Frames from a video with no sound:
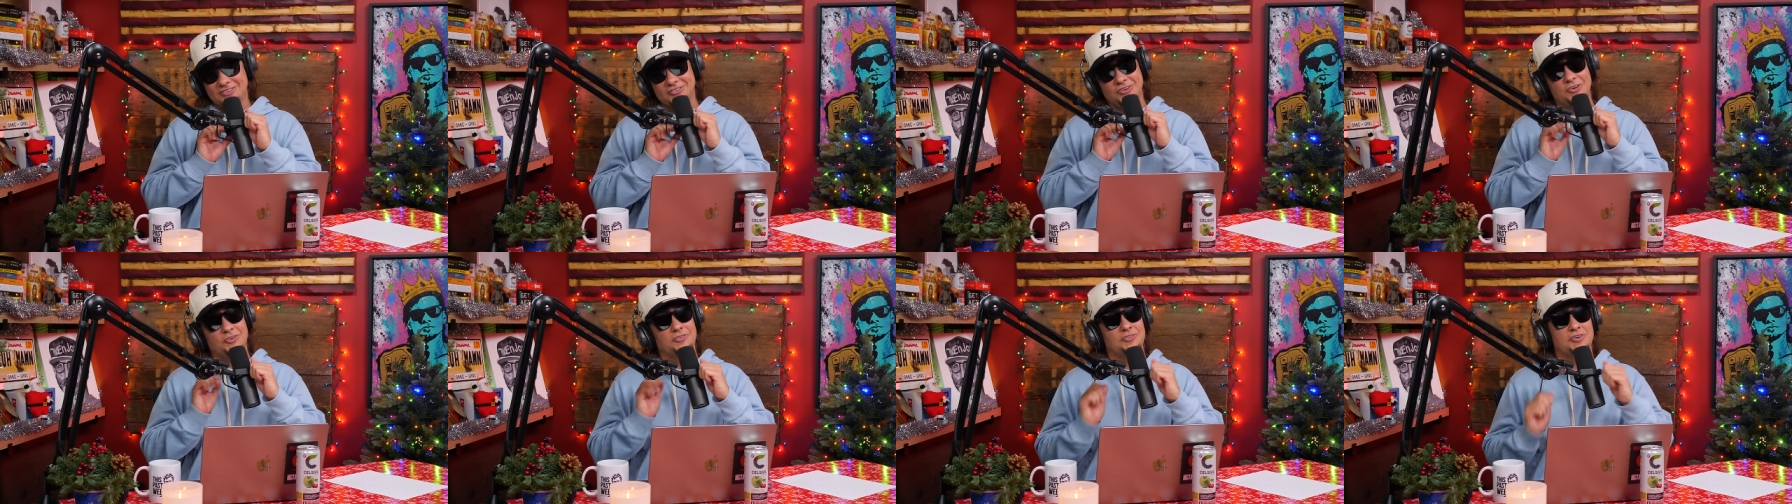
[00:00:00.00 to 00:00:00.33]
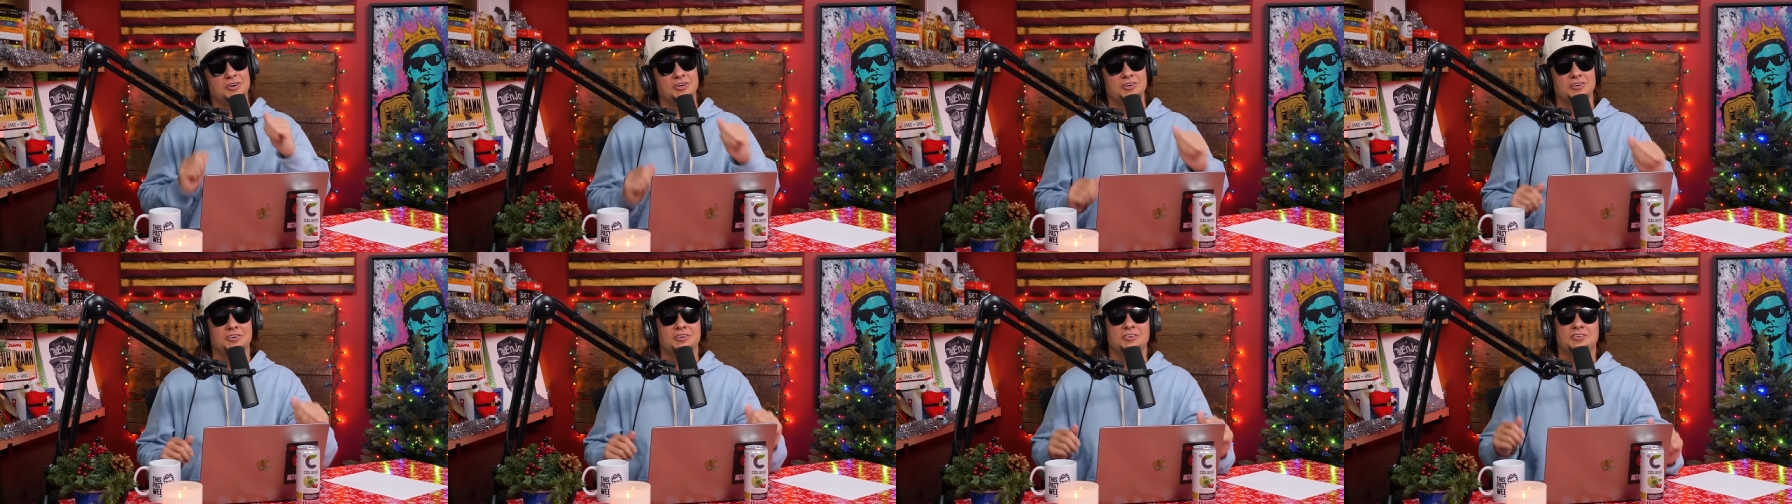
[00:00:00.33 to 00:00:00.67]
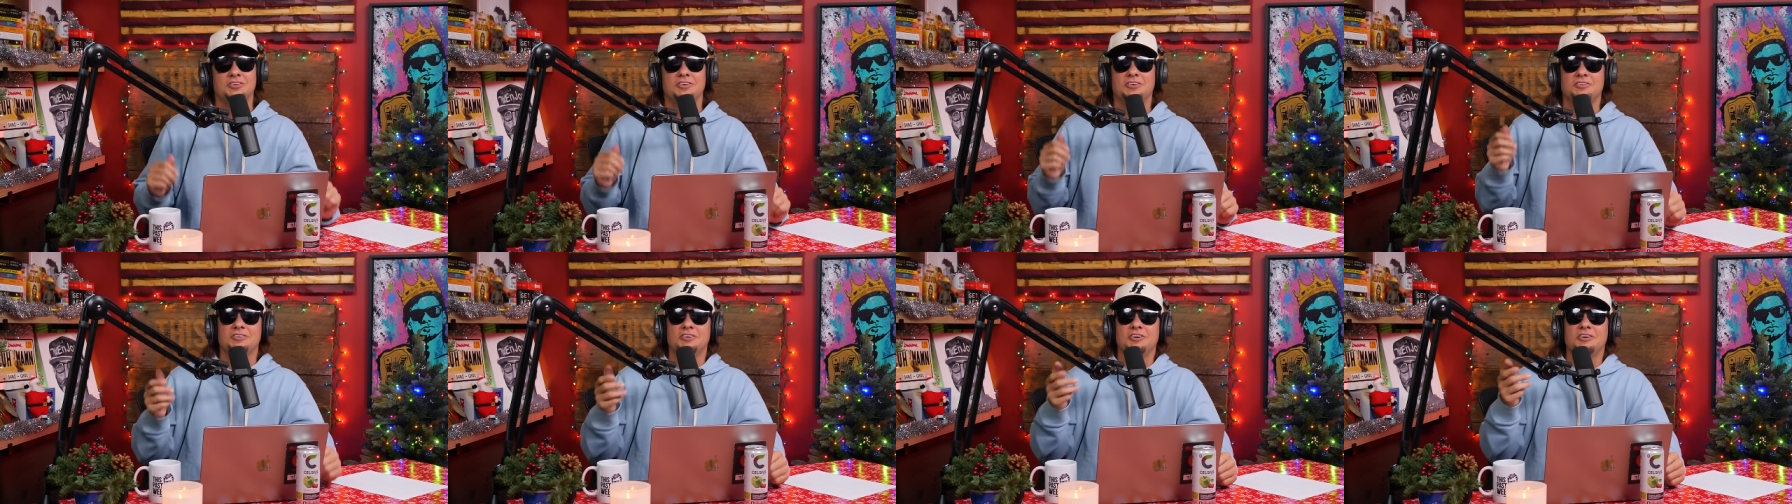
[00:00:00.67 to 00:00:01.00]
don't know if,
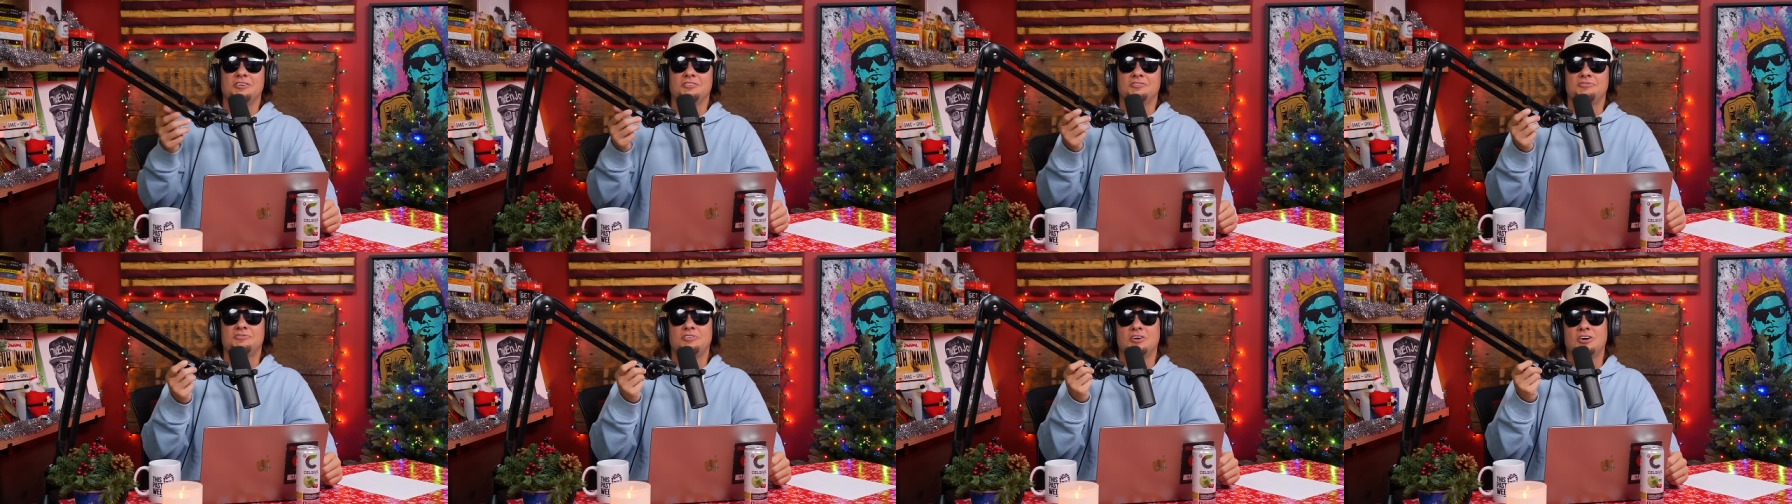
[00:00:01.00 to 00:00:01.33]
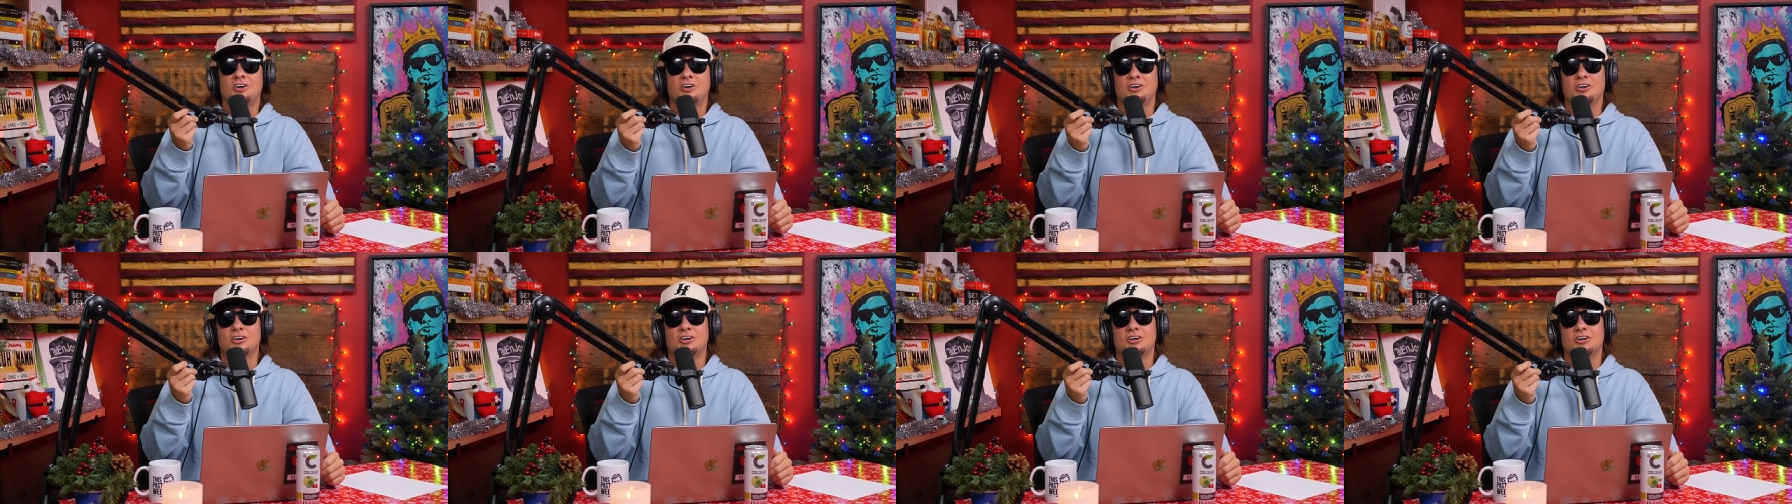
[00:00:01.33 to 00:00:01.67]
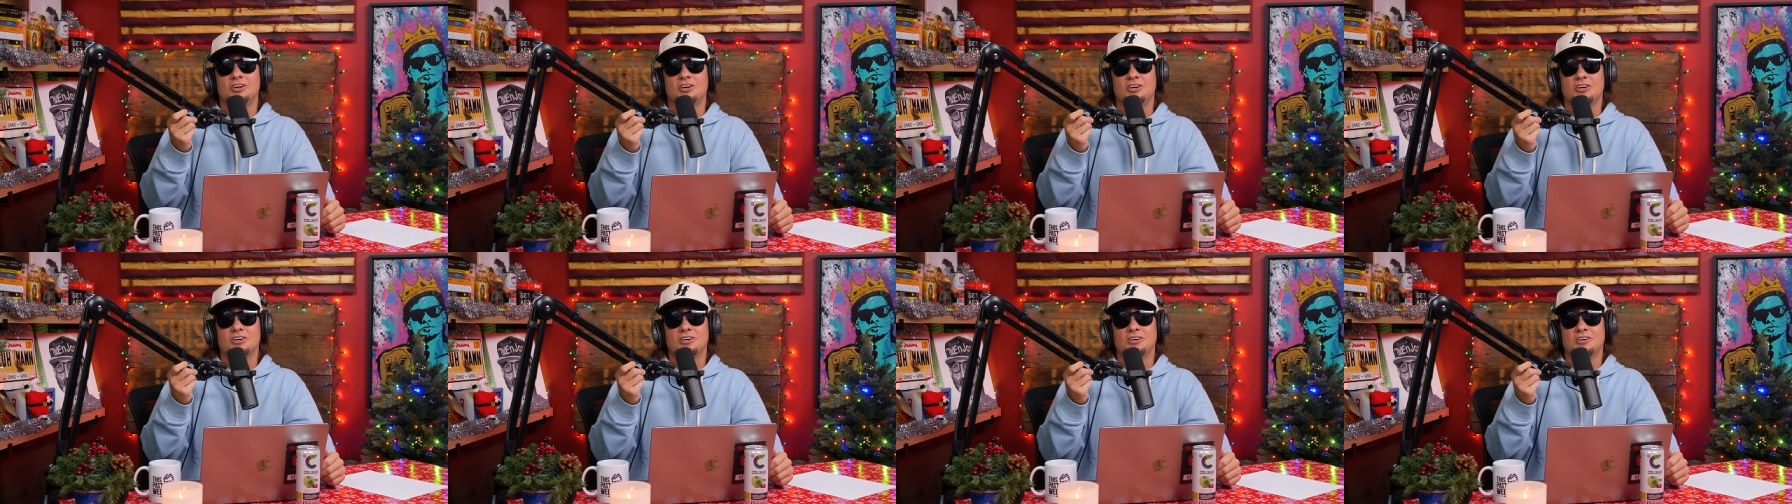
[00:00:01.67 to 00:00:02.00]
uh, if
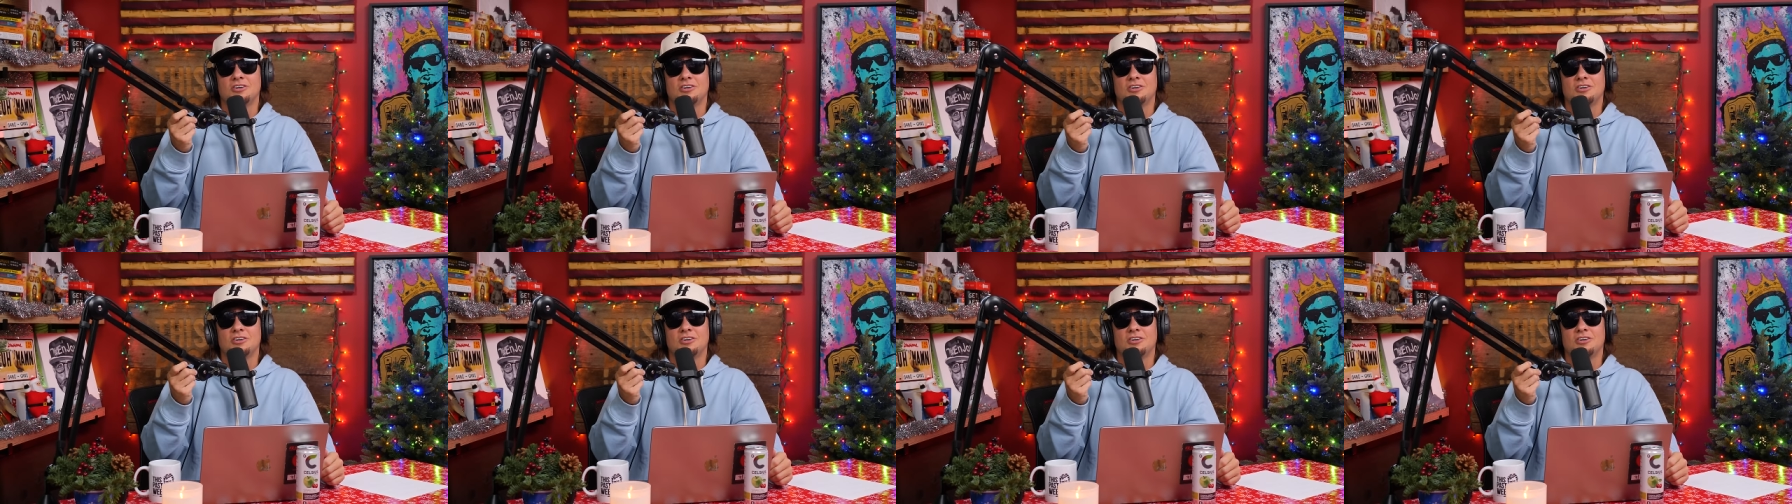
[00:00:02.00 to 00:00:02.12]
uh